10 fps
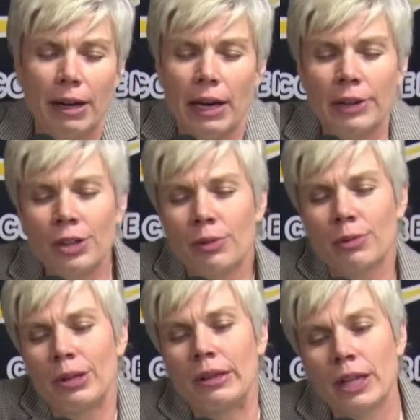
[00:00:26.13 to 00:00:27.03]
I don't
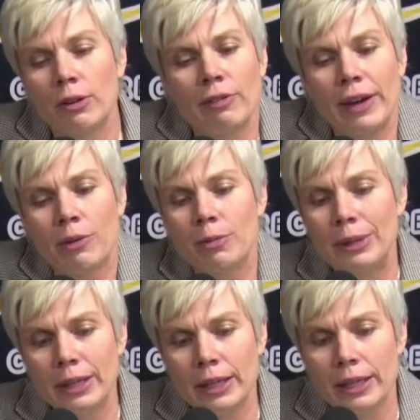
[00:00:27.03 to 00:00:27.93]
really know if I would
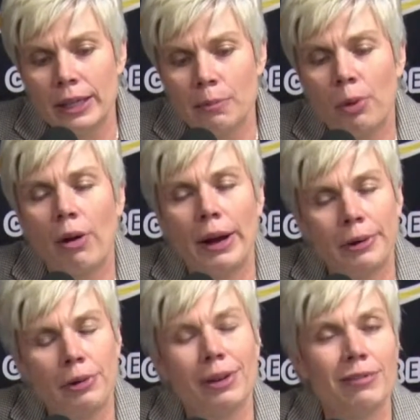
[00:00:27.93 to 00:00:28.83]
be any
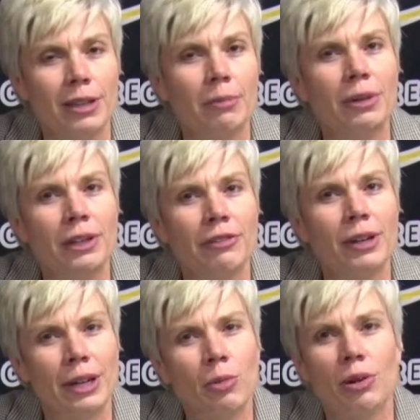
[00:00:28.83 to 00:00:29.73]
prouder of them if
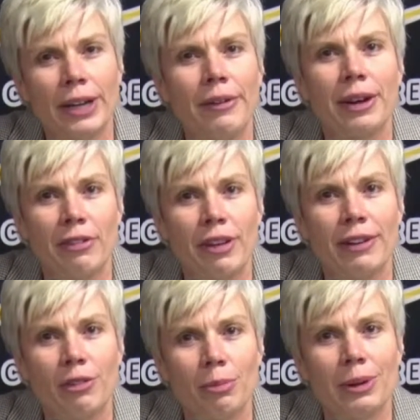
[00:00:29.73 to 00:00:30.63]
it had worked out in our
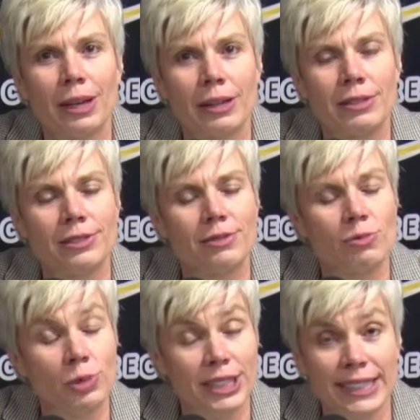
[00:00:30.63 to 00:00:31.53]
favor, because
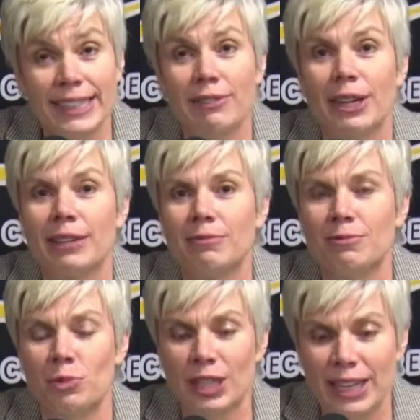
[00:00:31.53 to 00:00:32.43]
we didn't give up.
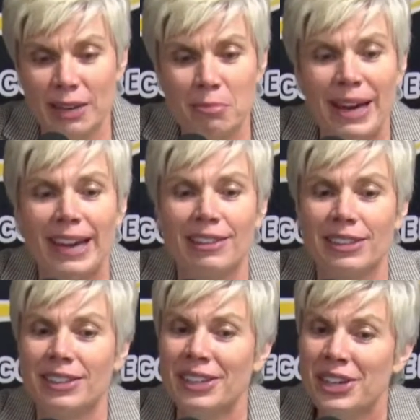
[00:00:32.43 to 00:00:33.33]
We kept
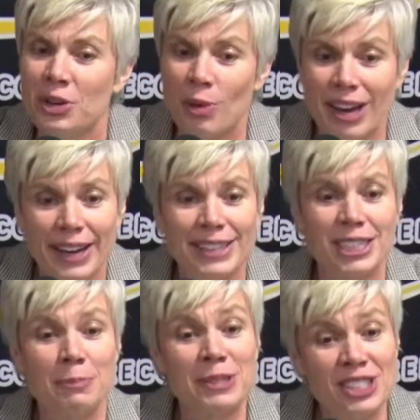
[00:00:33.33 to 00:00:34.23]
battling. We got into
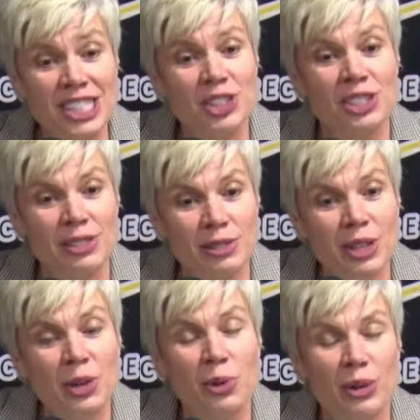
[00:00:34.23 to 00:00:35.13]
the position
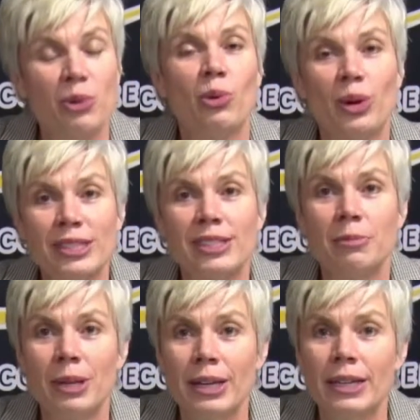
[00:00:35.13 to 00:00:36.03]
where we wanted to
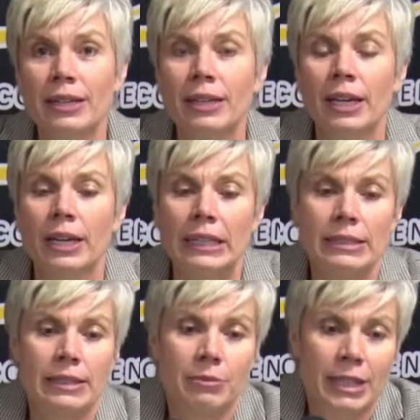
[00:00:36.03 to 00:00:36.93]
be, and
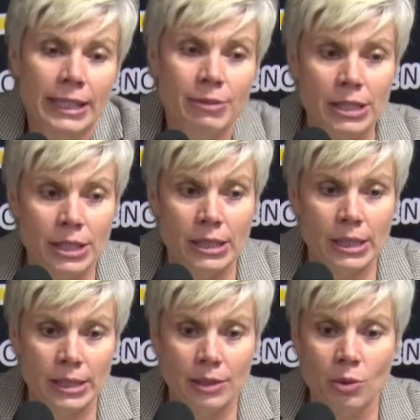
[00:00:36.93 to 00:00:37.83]
sometimes it just
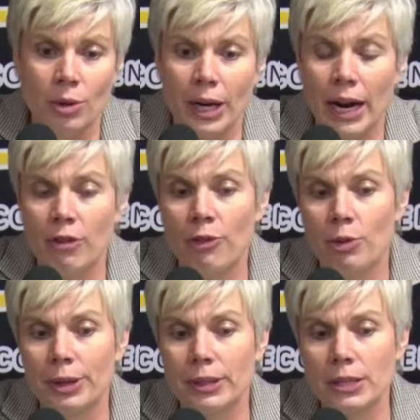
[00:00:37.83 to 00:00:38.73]
doesn't work out
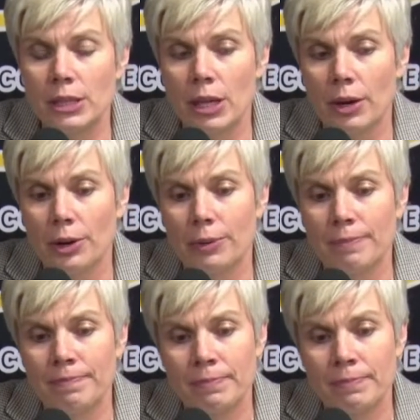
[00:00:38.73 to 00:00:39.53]
for you. So